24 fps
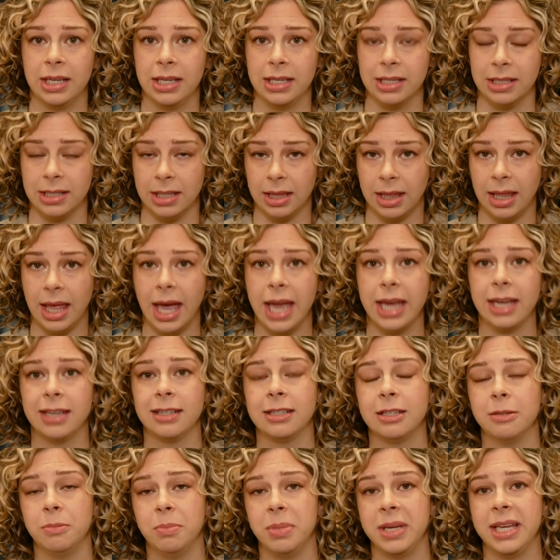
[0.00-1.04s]
is like
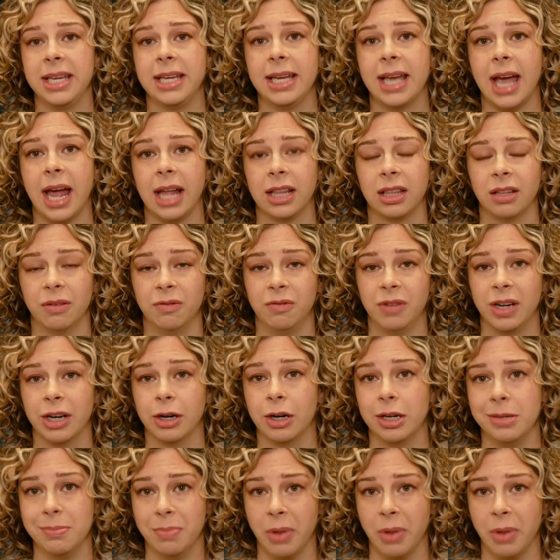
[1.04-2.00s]
to be at the very